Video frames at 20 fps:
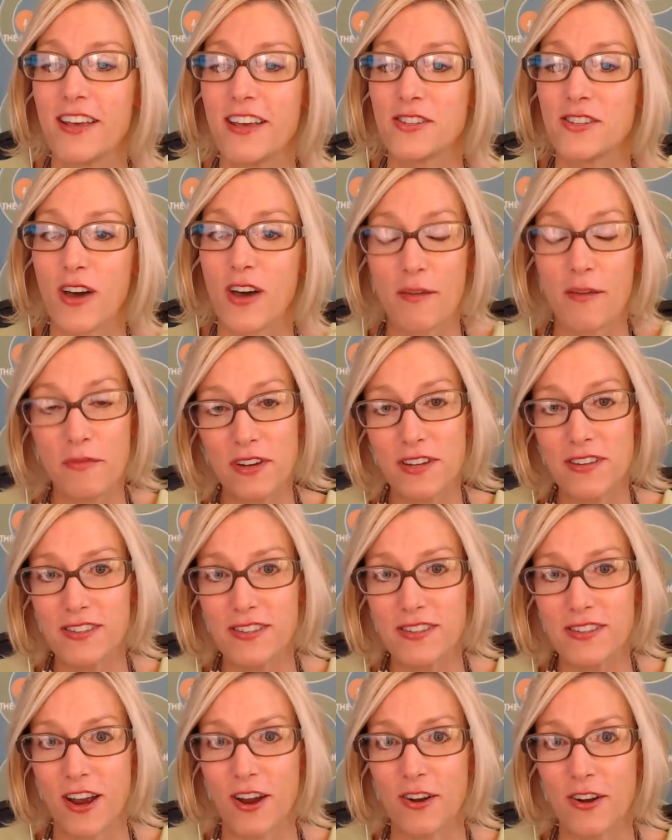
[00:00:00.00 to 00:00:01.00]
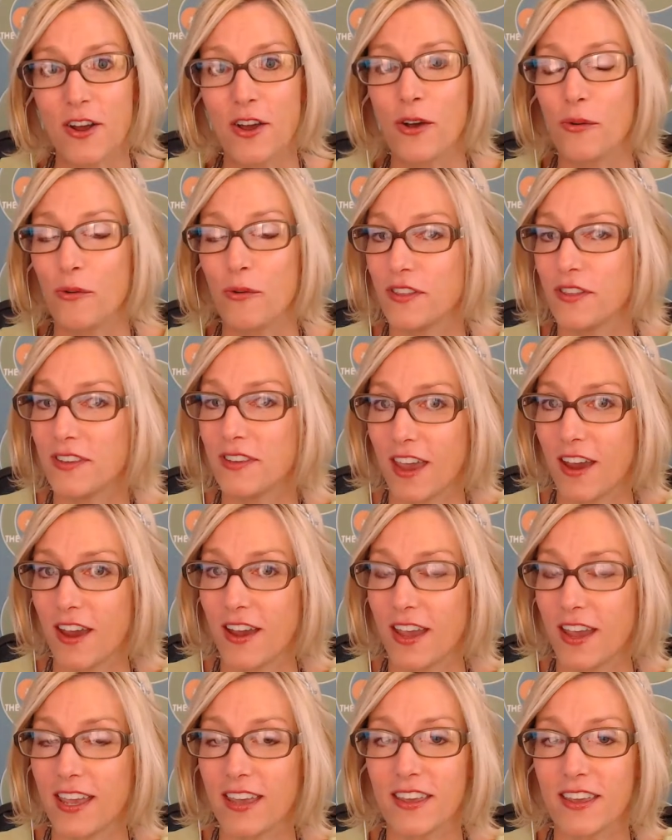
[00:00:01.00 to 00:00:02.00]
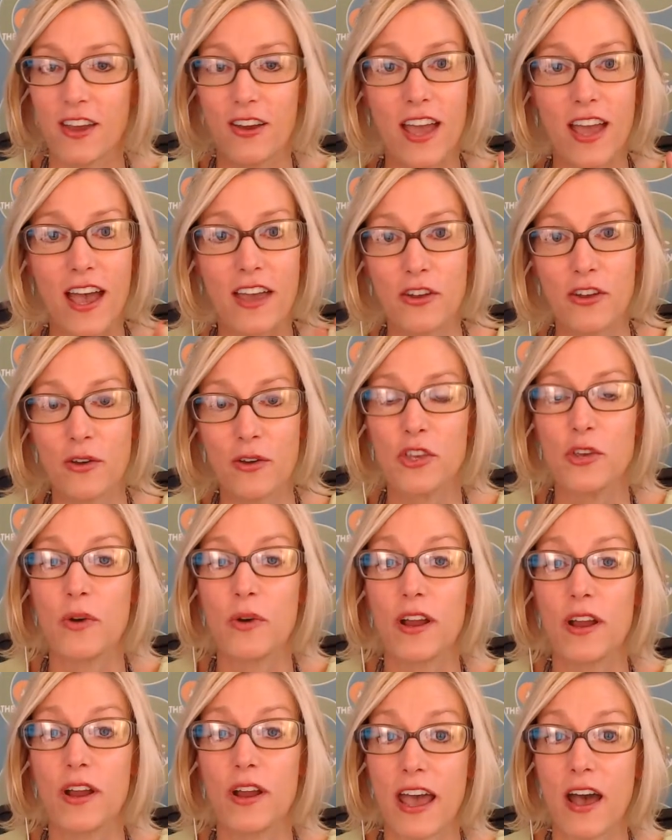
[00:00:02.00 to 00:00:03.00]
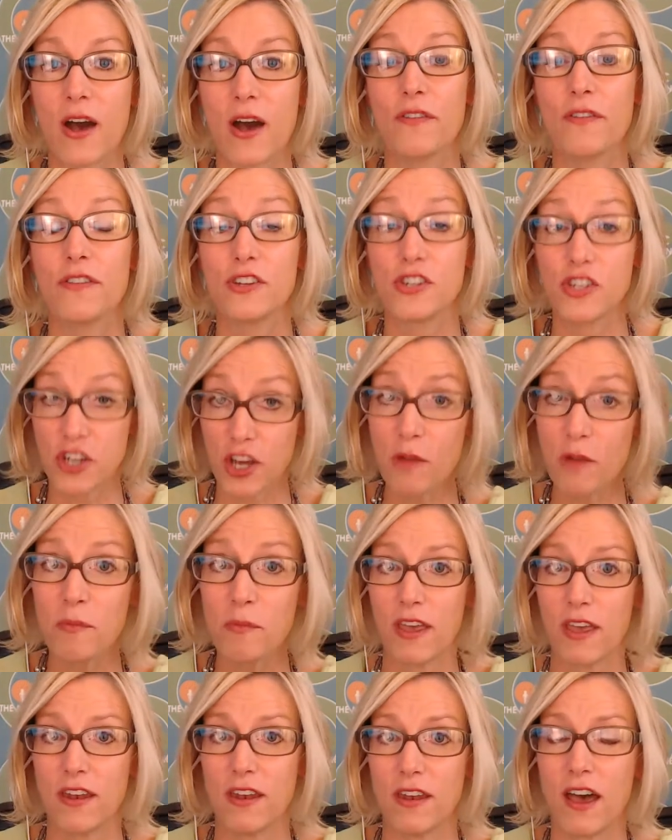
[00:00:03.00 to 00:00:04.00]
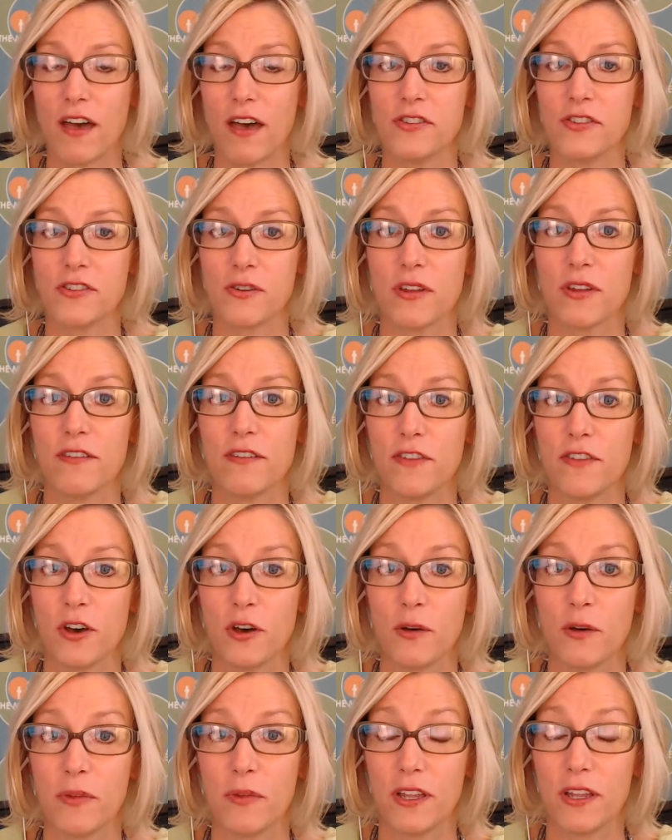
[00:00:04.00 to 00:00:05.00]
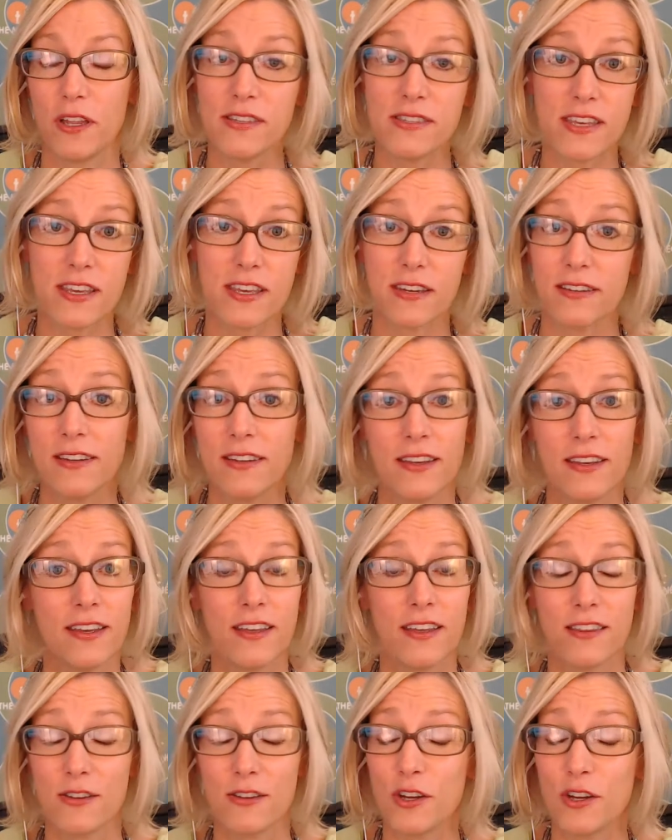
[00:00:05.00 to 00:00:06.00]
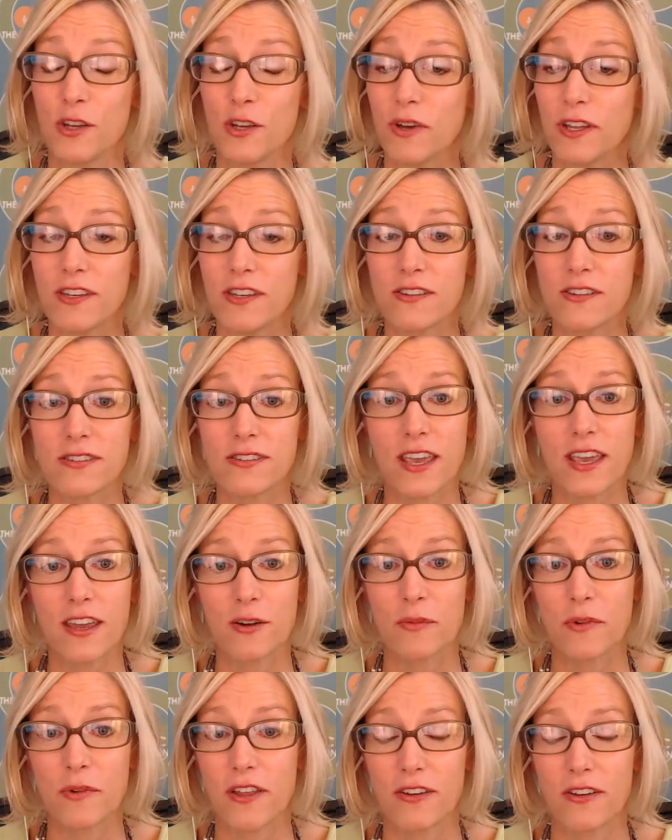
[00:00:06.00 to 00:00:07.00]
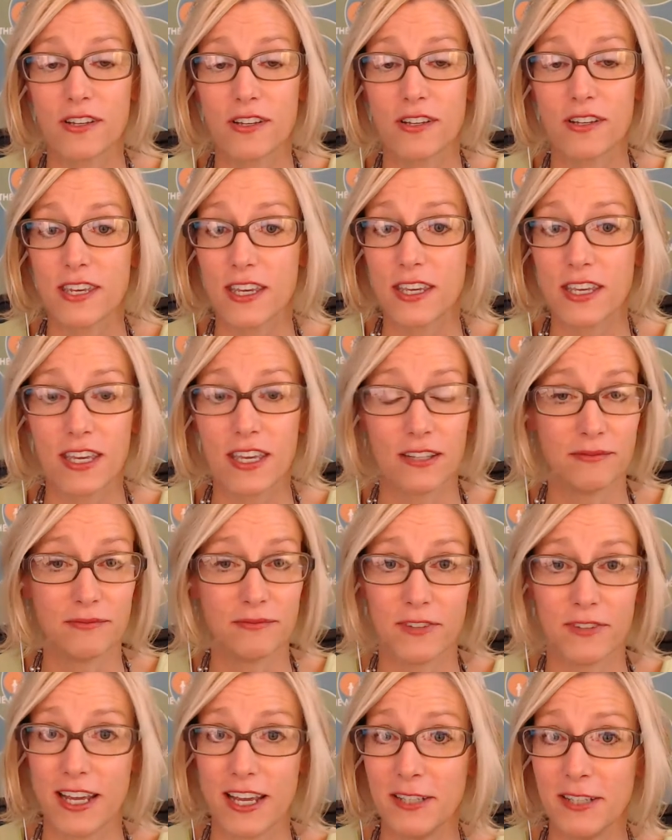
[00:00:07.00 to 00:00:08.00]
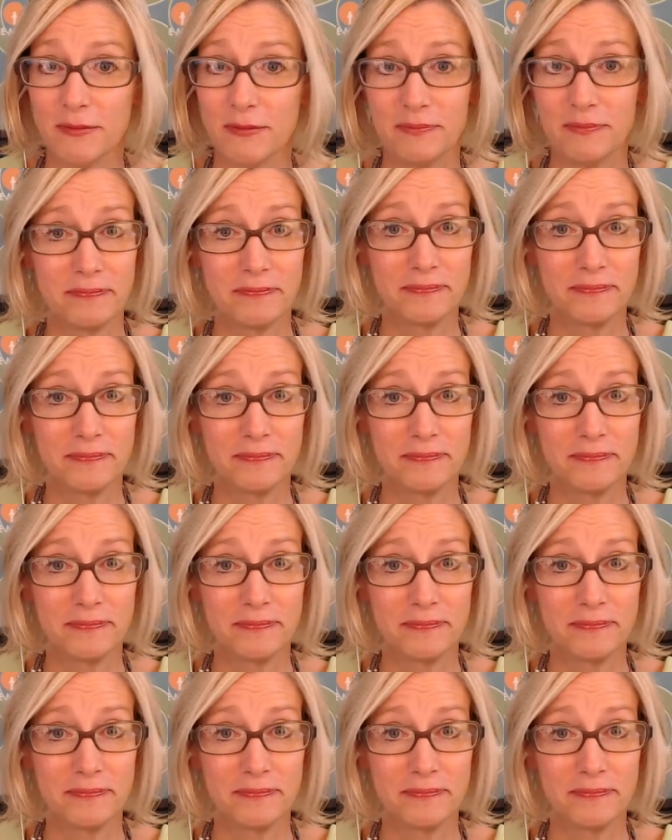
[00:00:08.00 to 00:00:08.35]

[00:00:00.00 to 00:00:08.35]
So I'm going to start with Gary. Gary, I know you are now the chairman of Stonyfield, but listen, 31 years later, brother, it's kicking, right?